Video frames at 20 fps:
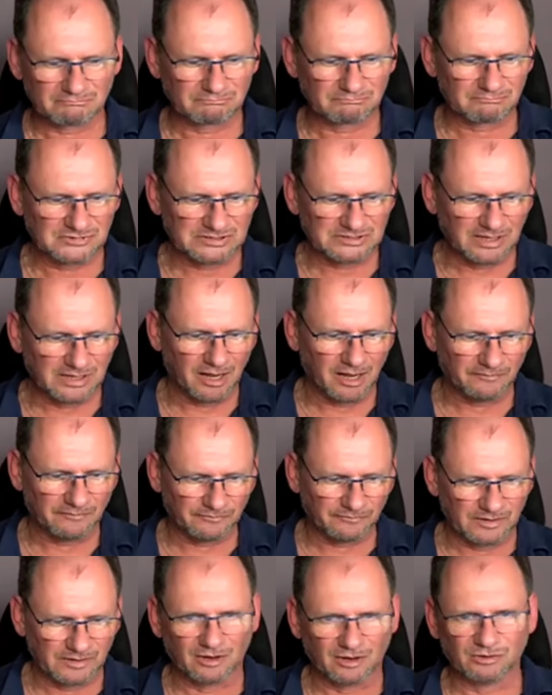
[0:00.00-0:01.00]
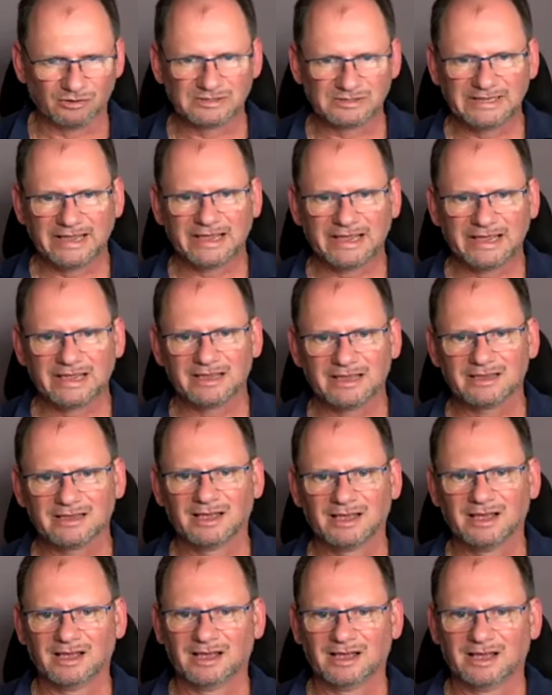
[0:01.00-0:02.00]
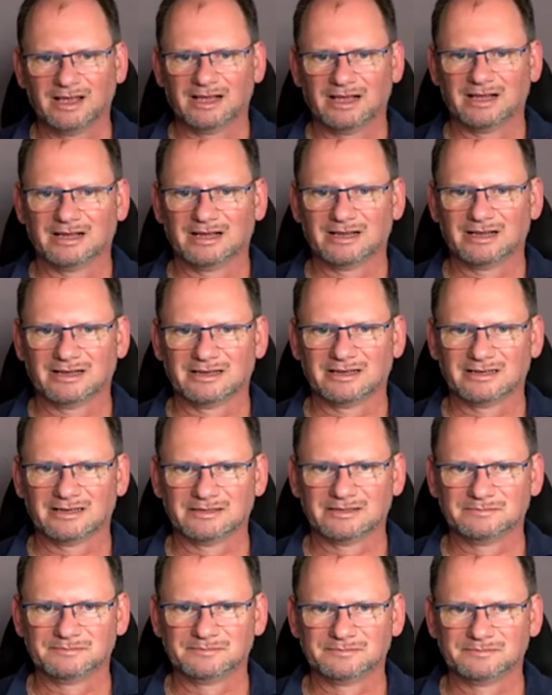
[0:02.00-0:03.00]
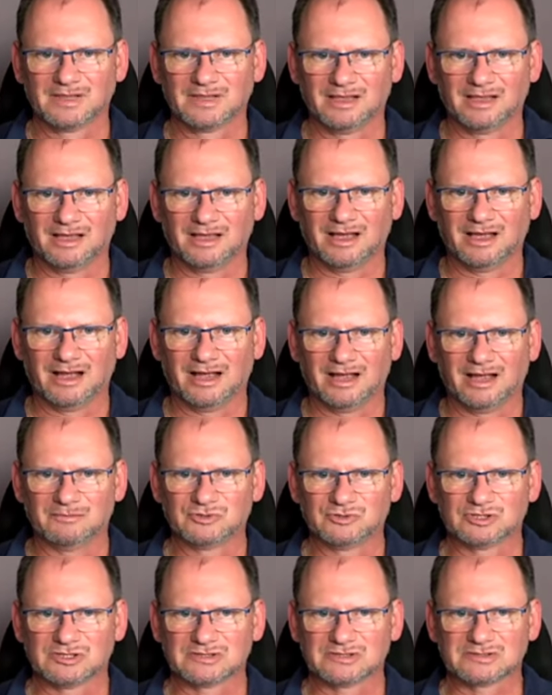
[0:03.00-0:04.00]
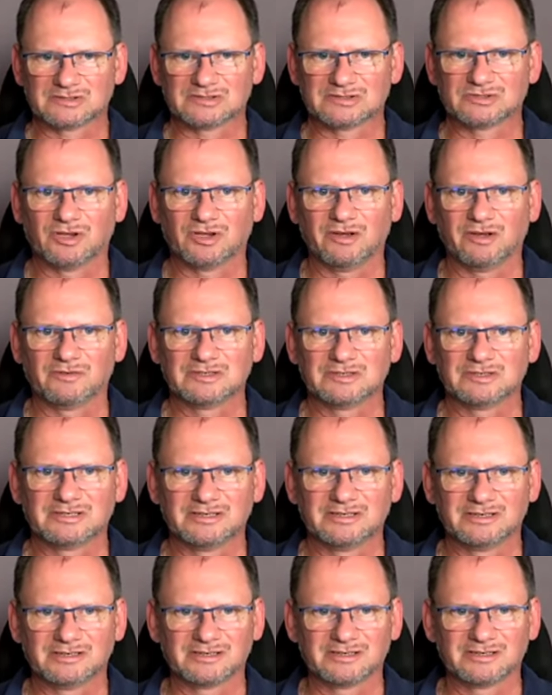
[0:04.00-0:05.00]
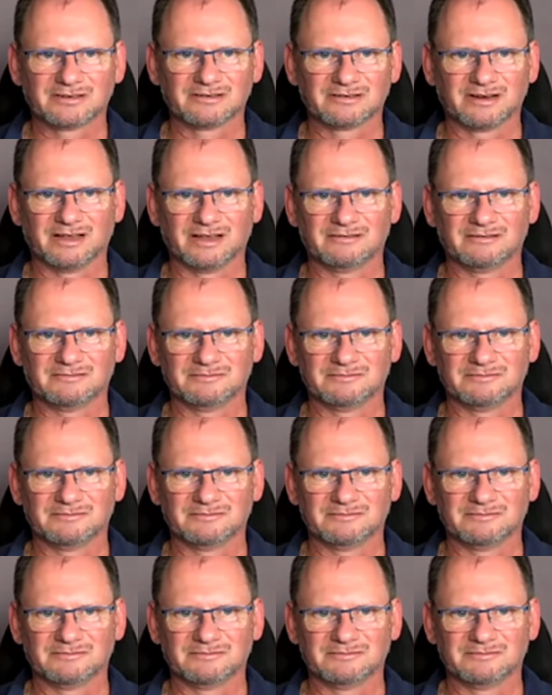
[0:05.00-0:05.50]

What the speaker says: stuff the whole day, I'm just the servant here,